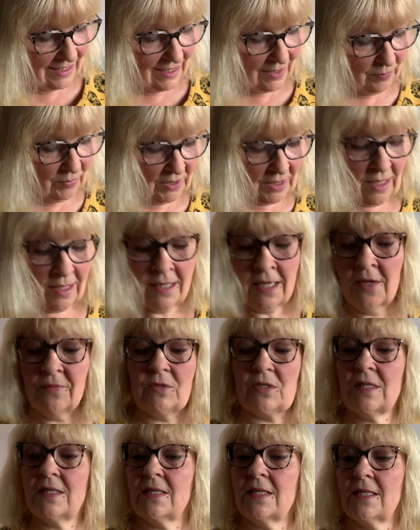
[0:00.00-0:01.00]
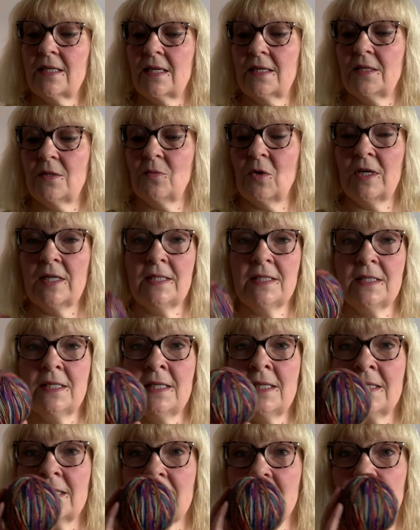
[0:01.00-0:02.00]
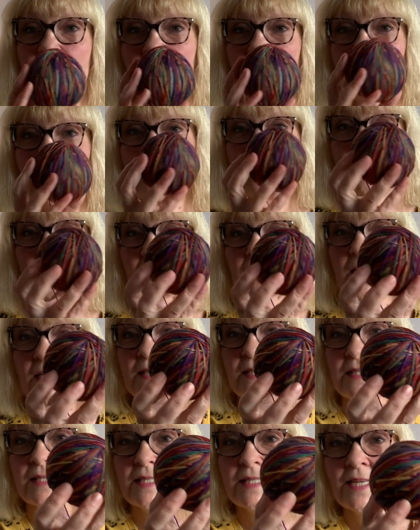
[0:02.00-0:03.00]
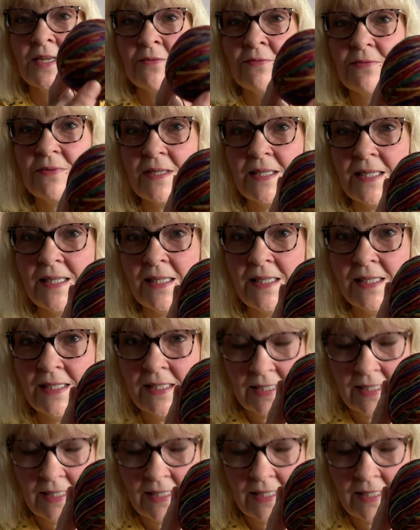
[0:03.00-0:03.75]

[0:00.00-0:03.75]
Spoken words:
But I haven't seen any white in it. I think the colours are lovely.